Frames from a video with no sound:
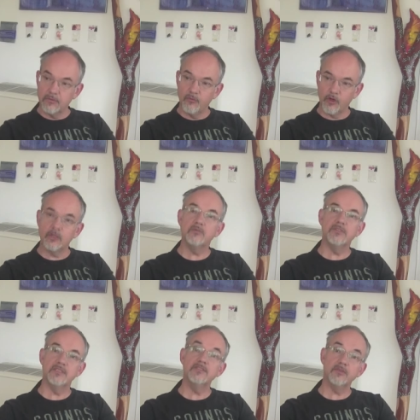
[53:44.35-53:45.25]
working
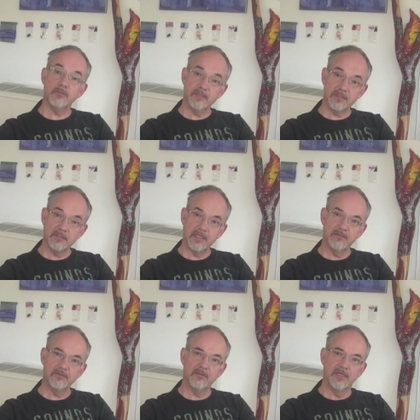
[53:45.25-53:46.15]
with instruments
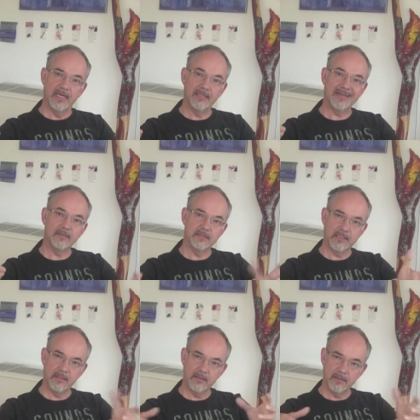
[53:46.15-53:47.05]
and, and
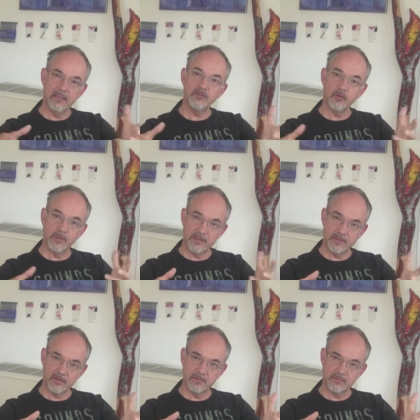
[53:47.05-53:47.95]
understanding
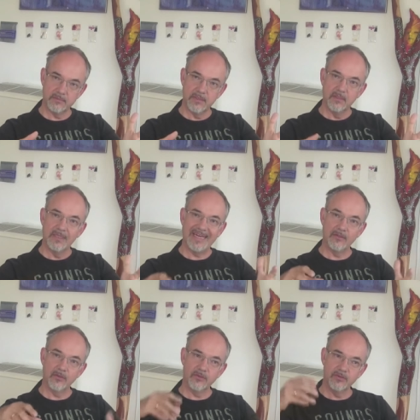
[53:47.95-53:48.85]
instruments and
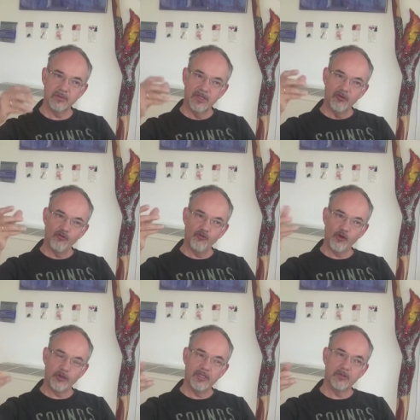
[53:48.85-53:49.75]
also
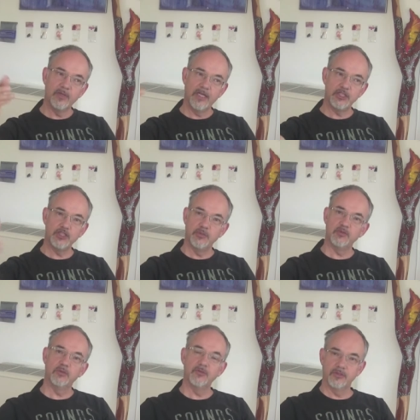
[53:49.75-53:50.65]
working in relationships
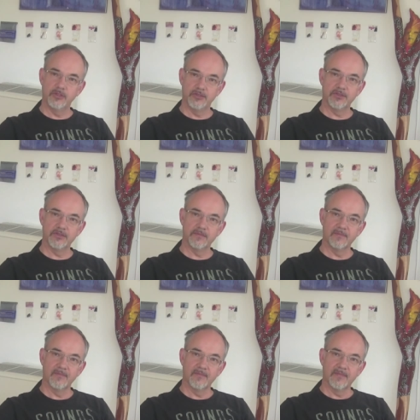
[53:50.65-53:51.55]
to musicians.
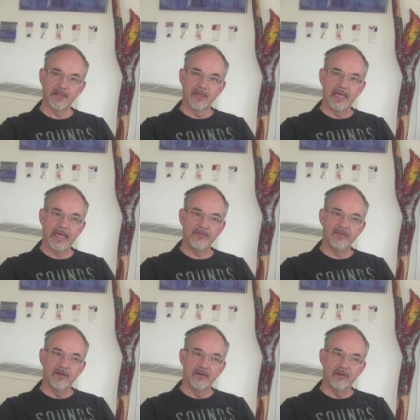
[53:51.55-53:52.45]
Right. And
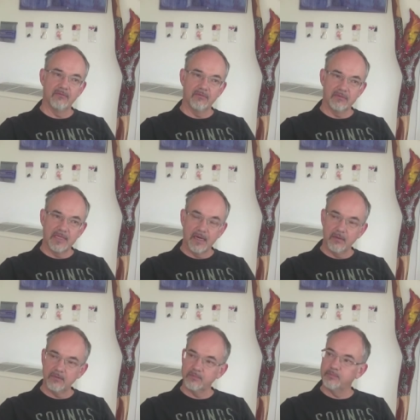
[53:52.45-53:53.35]
the
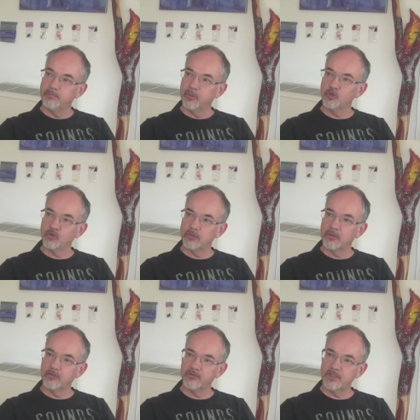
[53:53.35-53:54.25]
output
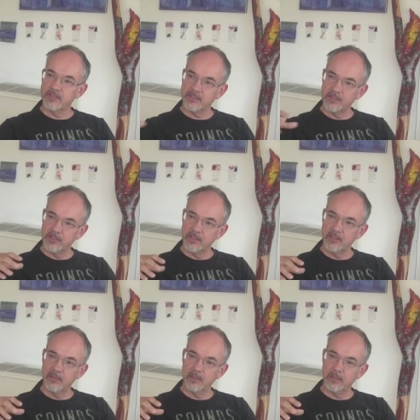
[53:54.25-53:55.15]
of this
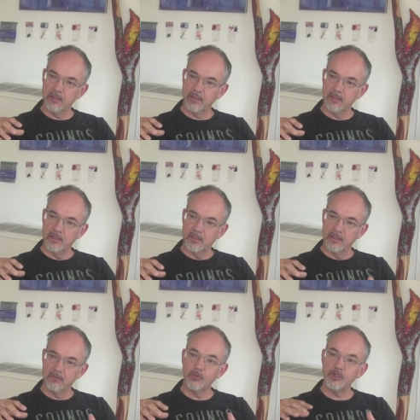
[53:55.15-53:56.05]
uh,
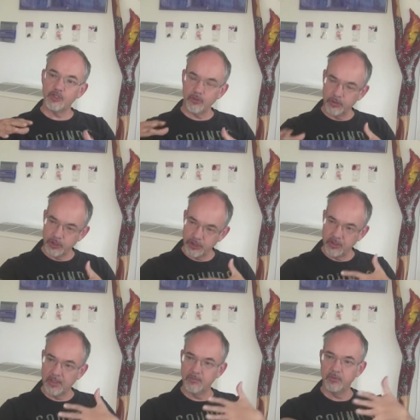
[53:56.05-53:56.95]
research
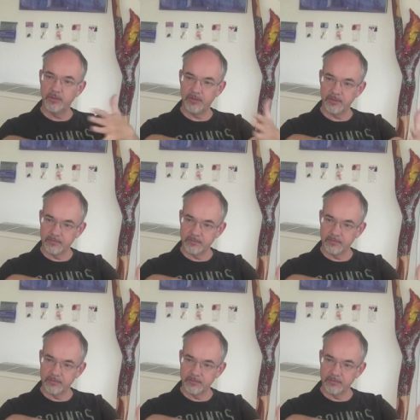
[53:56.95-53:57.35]
that I'm doing,